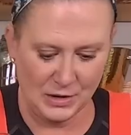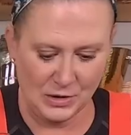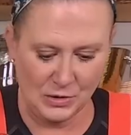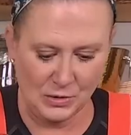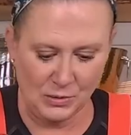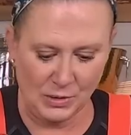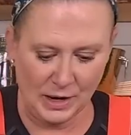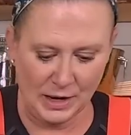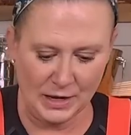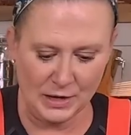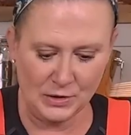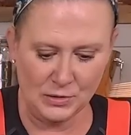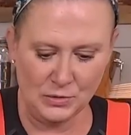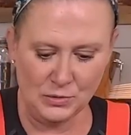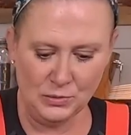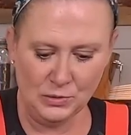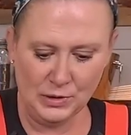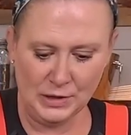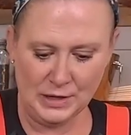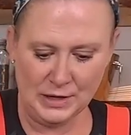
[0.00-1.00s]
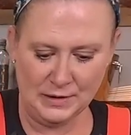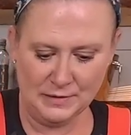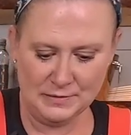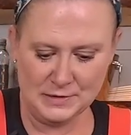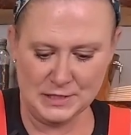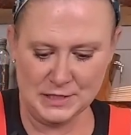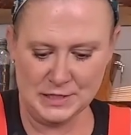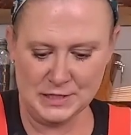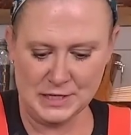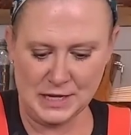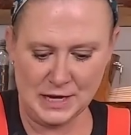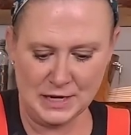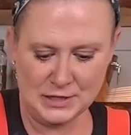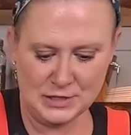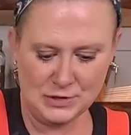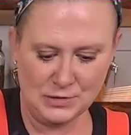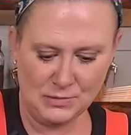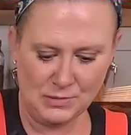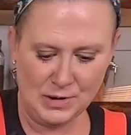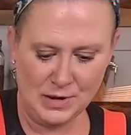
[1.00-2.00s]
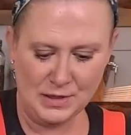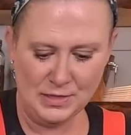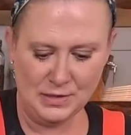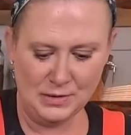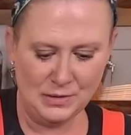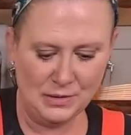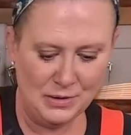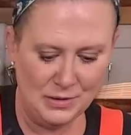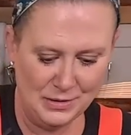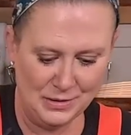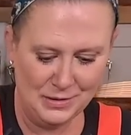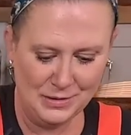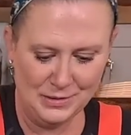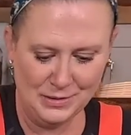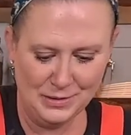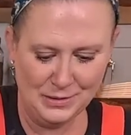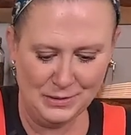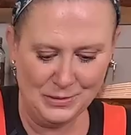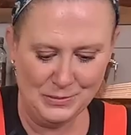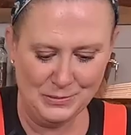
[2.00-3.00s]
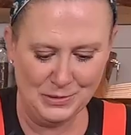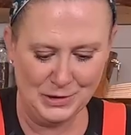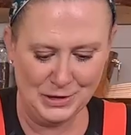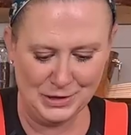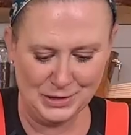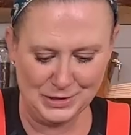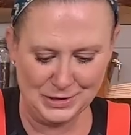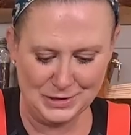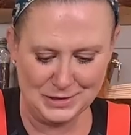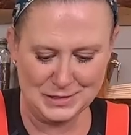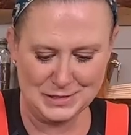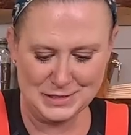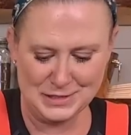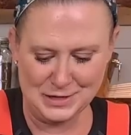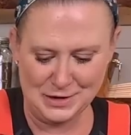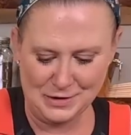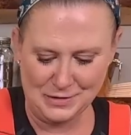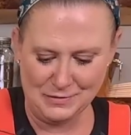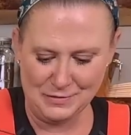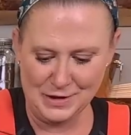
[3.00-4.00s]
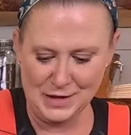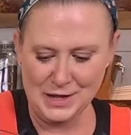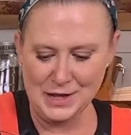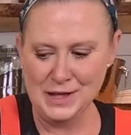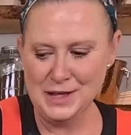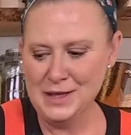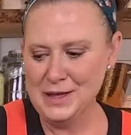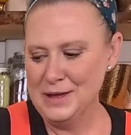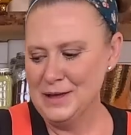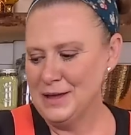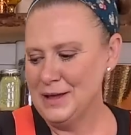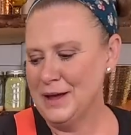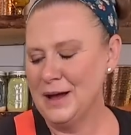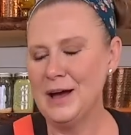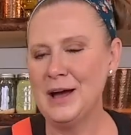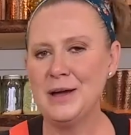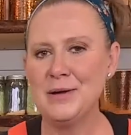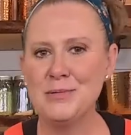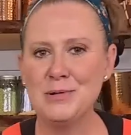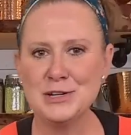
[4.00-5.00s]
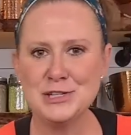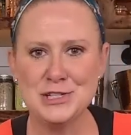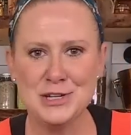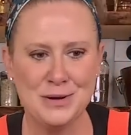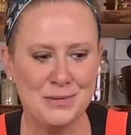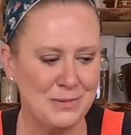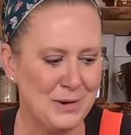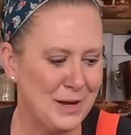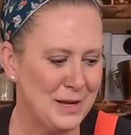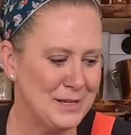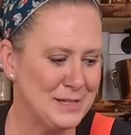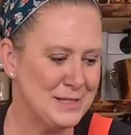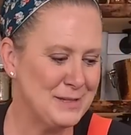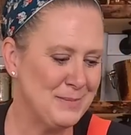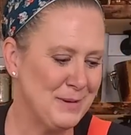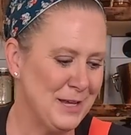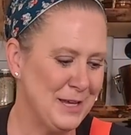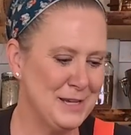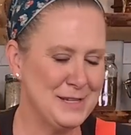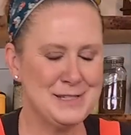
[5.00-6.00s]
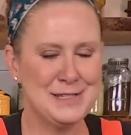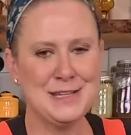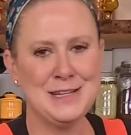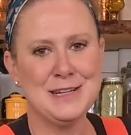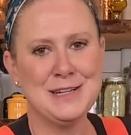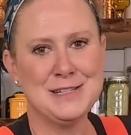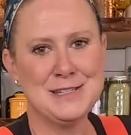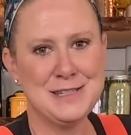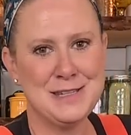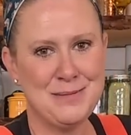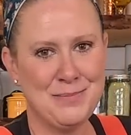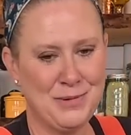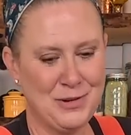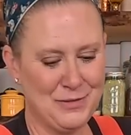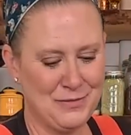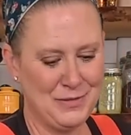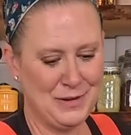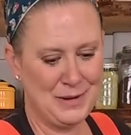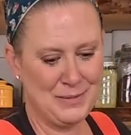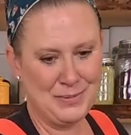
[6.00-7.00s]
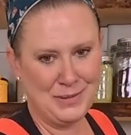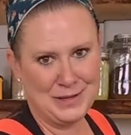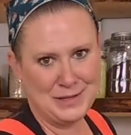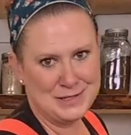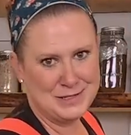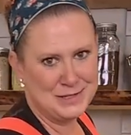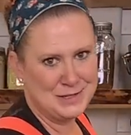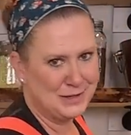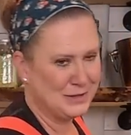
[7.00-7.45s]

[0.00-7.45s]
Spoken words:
quite cool enough today to run the wood cook stove. I wish it was, because it is the perfect place to